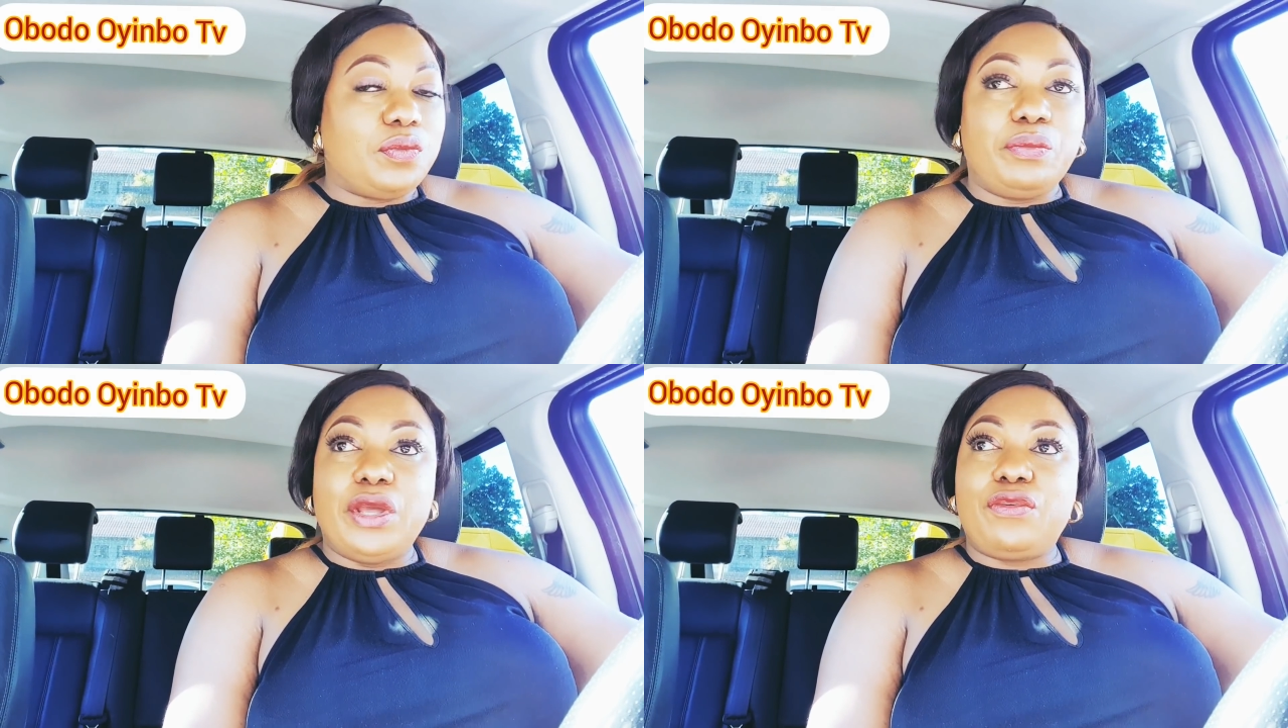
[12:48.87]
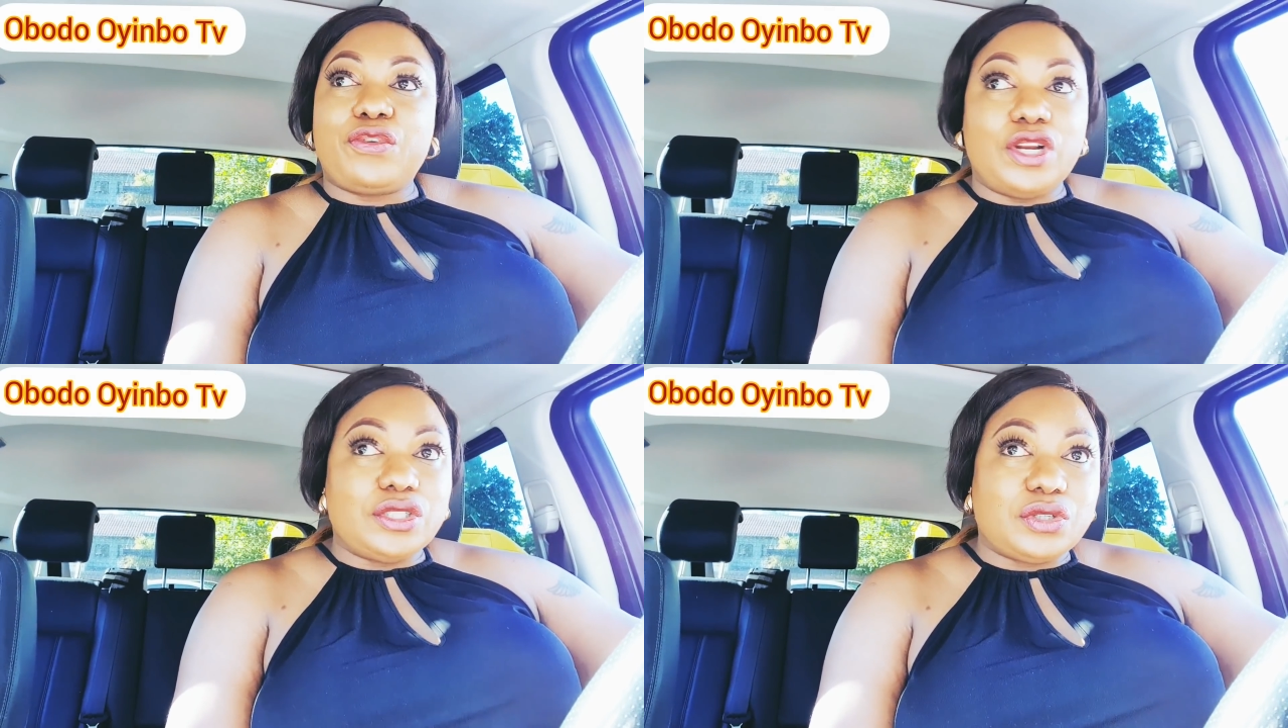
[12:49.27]
may
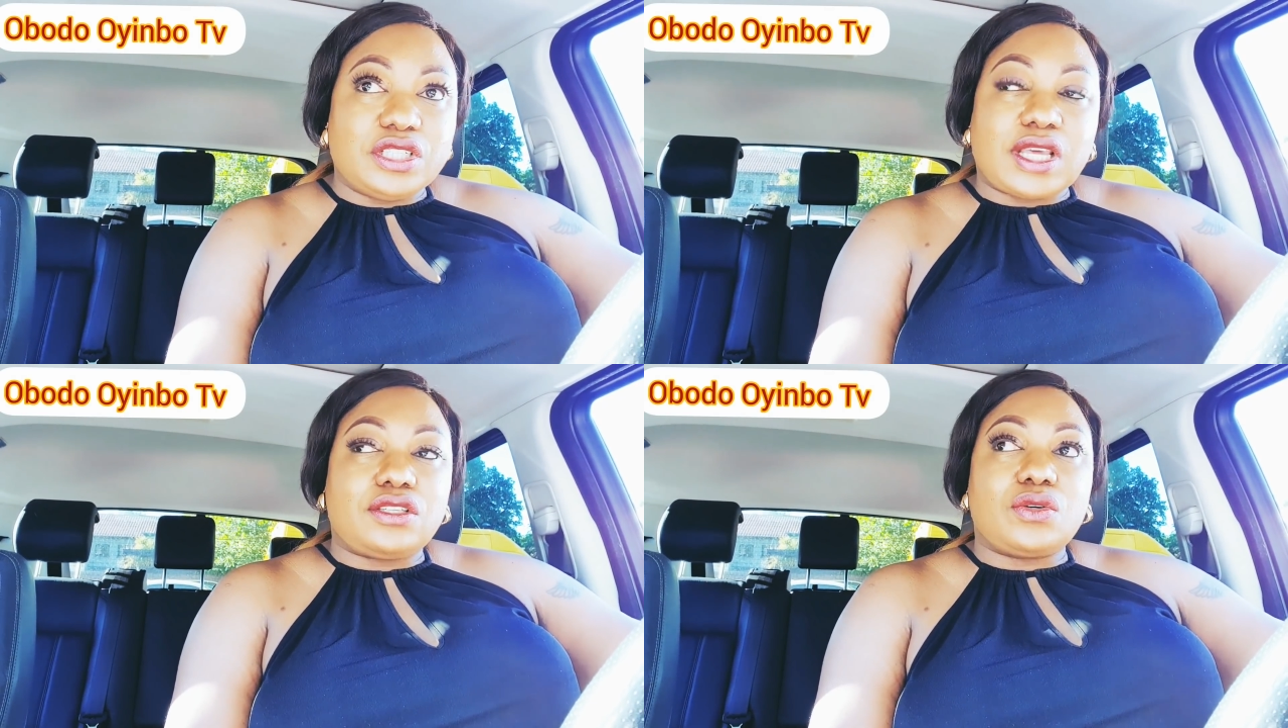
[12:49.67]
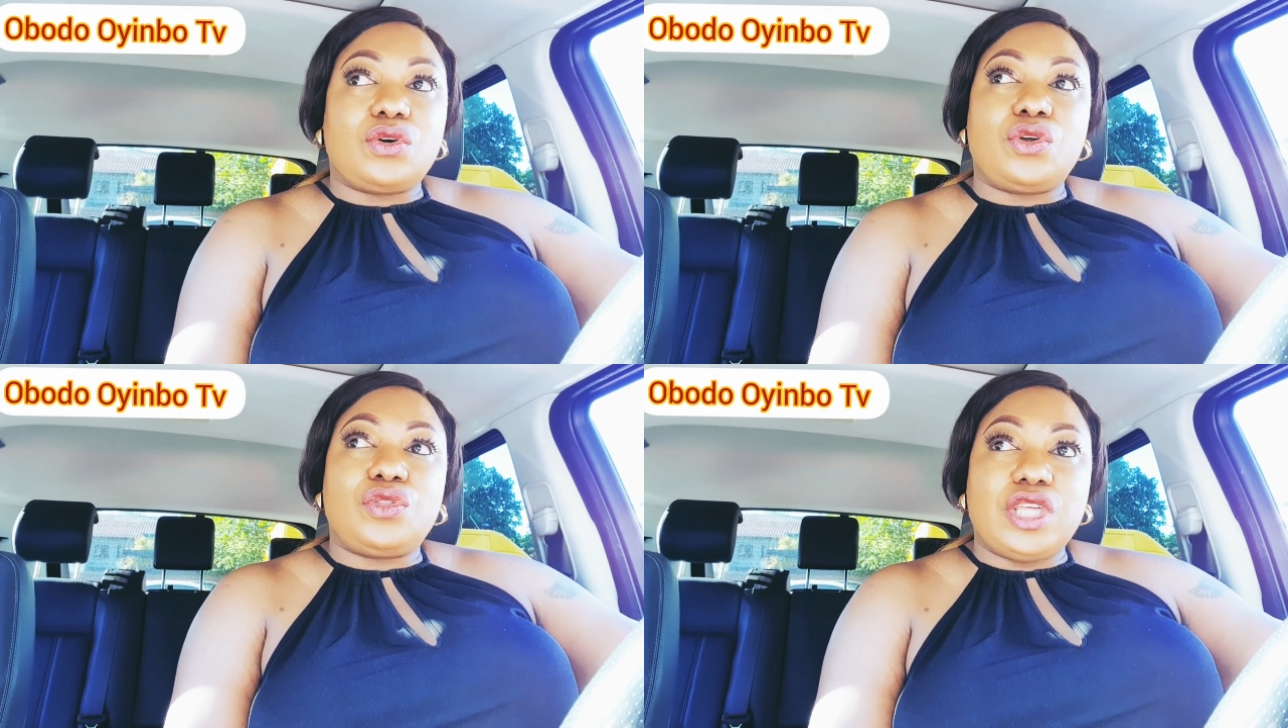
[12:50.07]
fall into this
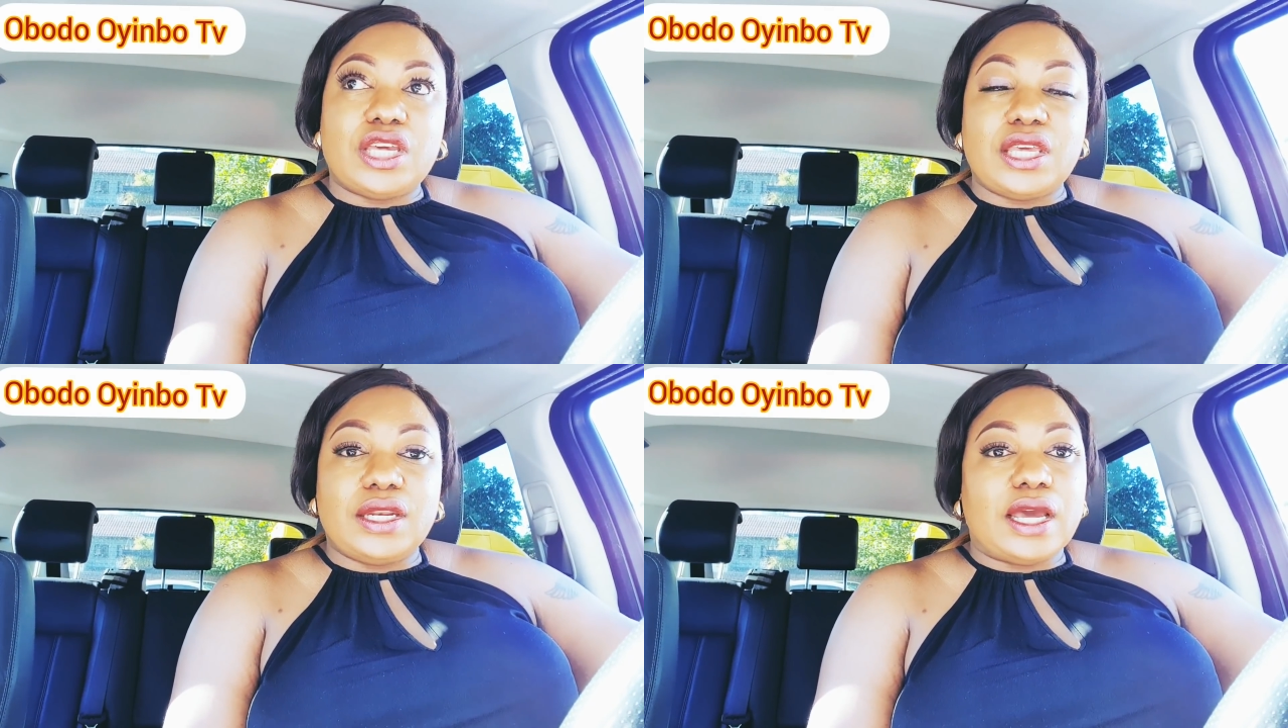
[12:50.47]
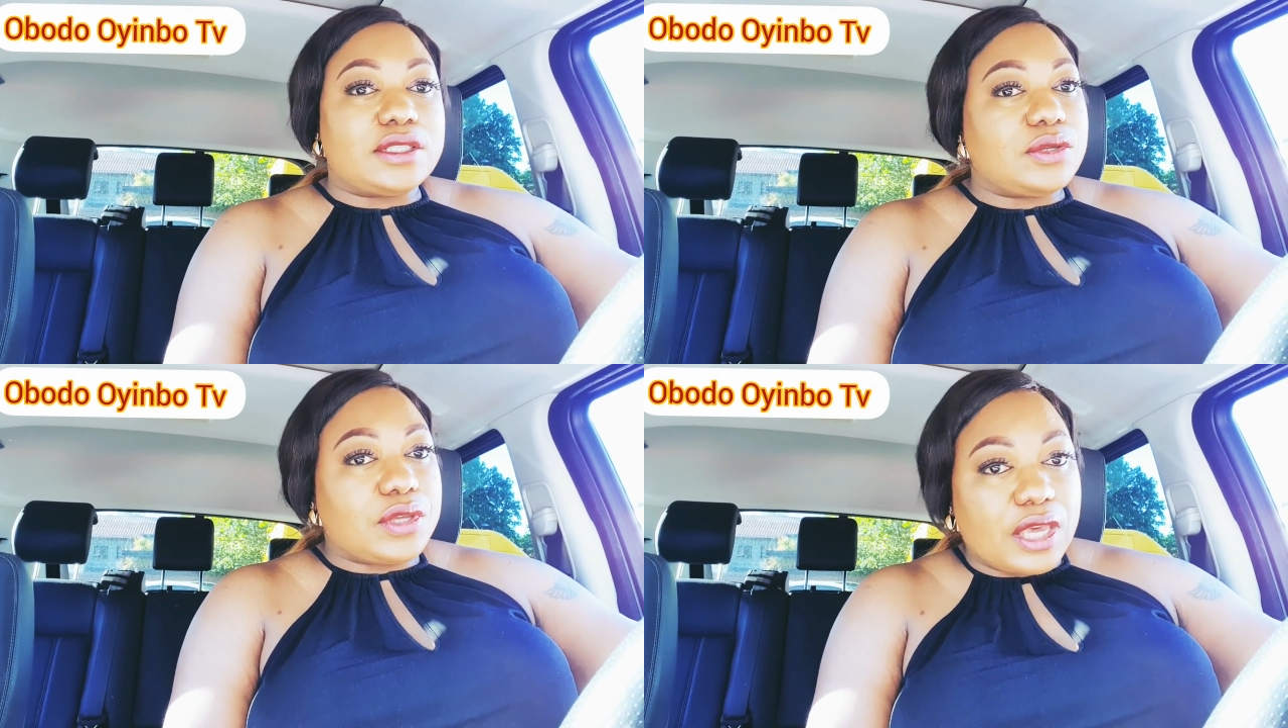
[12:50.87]
category of thinking
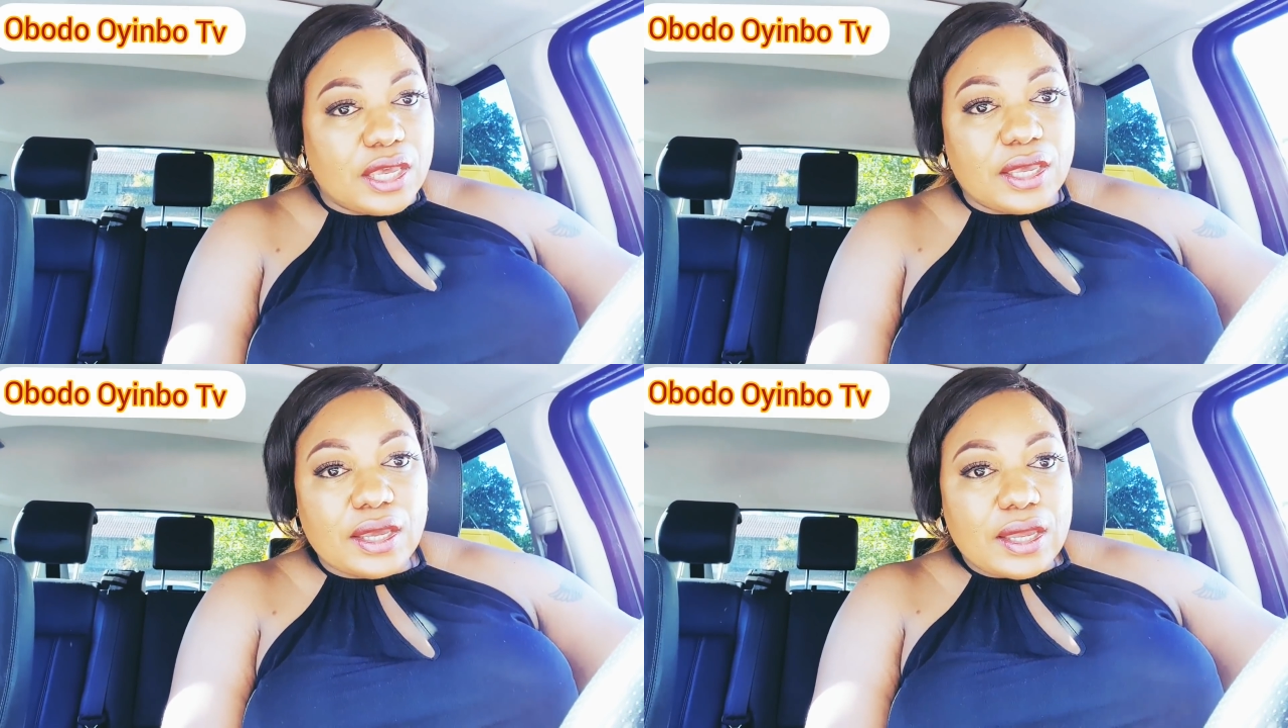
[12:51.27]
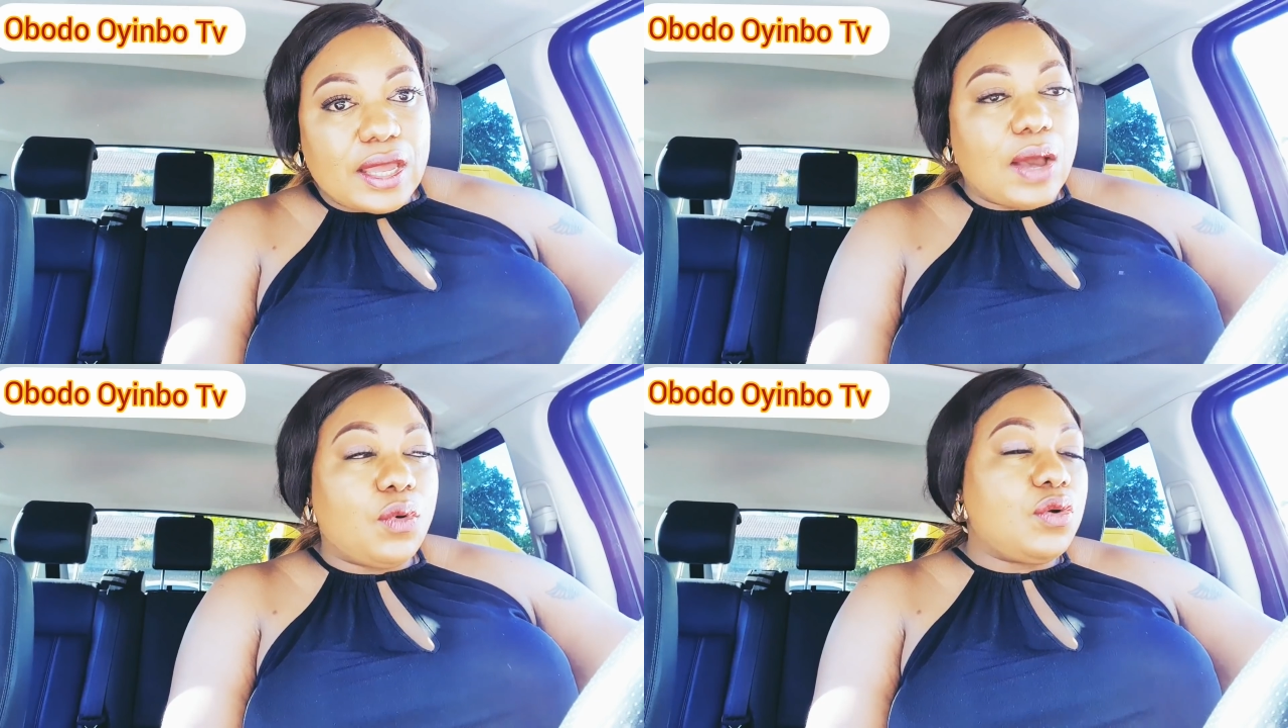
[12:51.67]
that, okay,
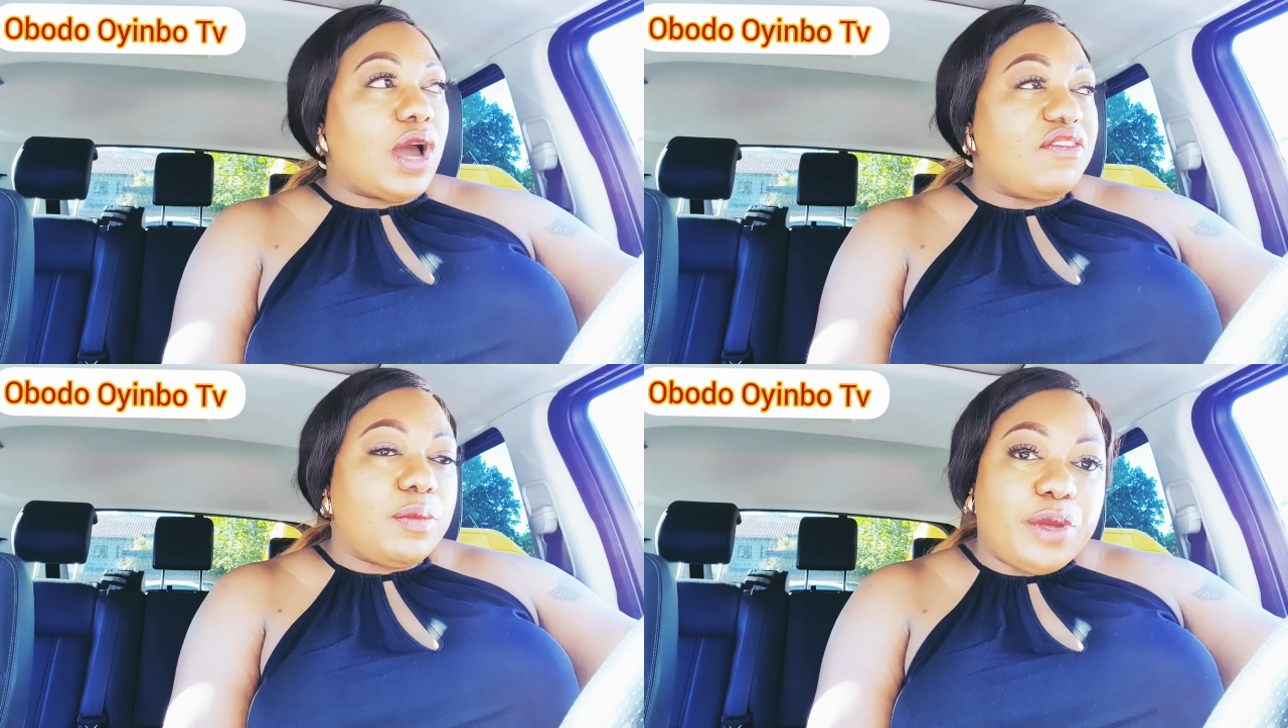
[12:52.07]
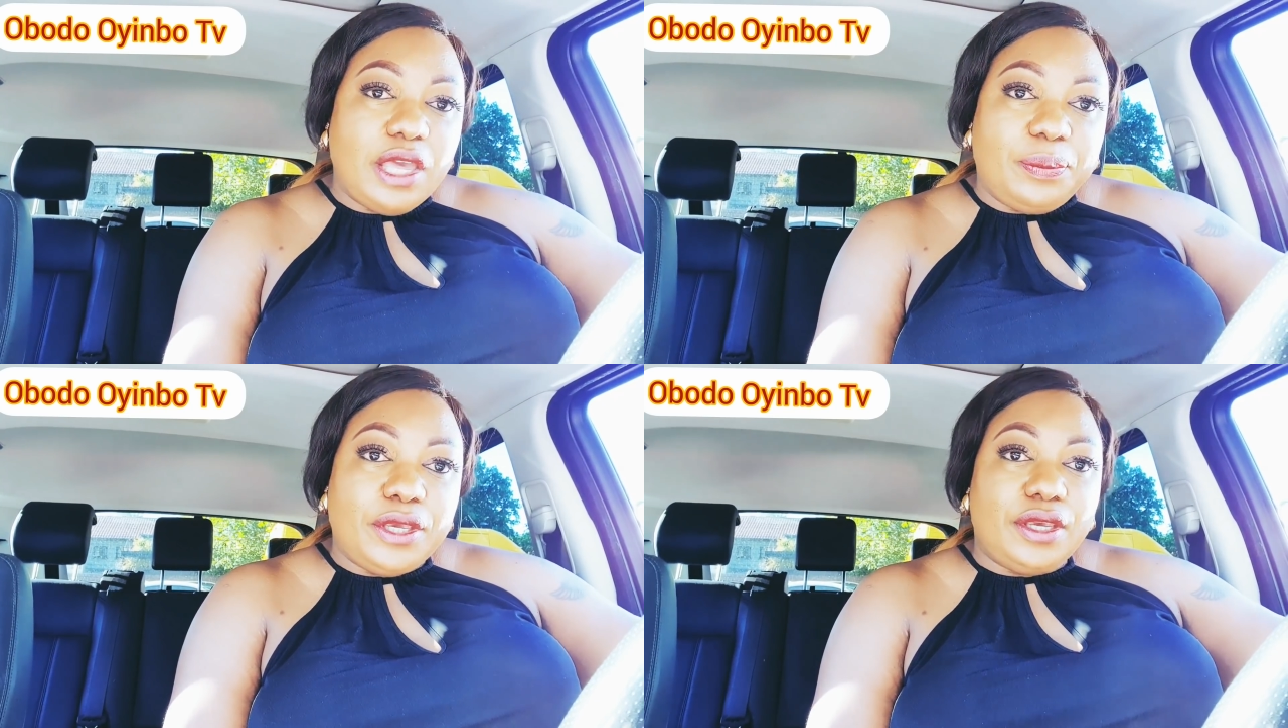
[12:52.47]
I want to have a
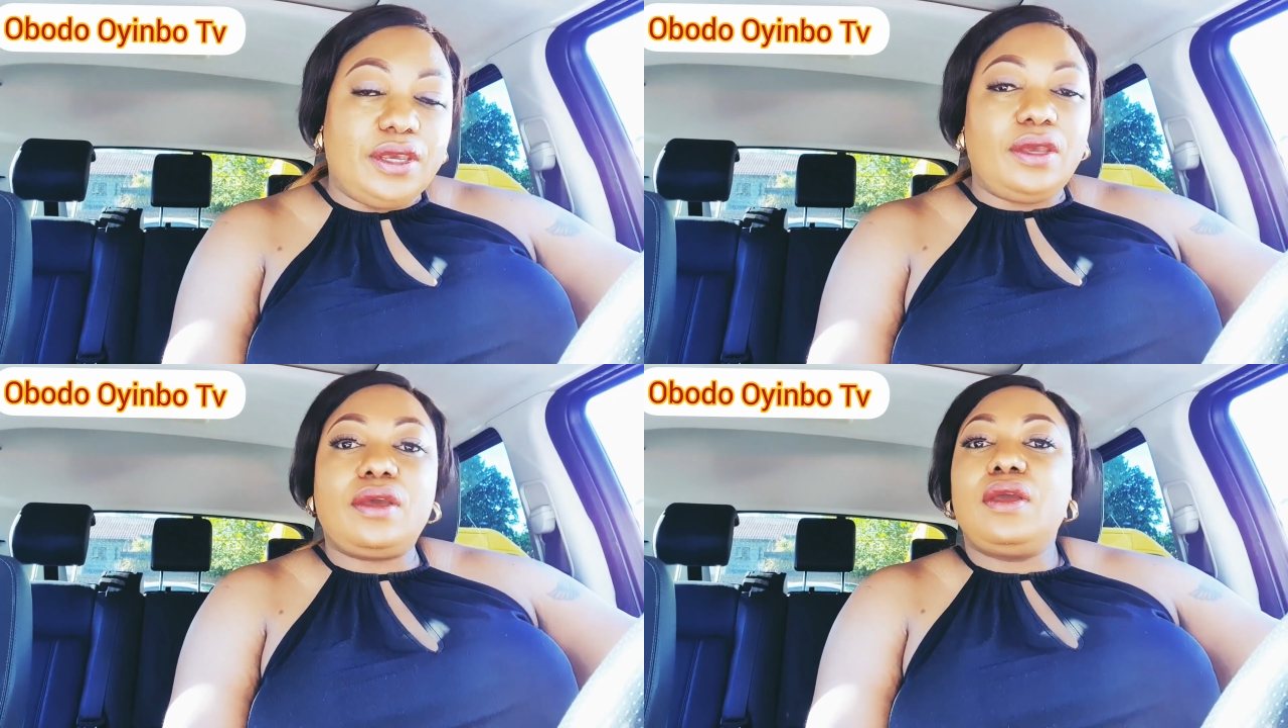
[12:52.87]
baby,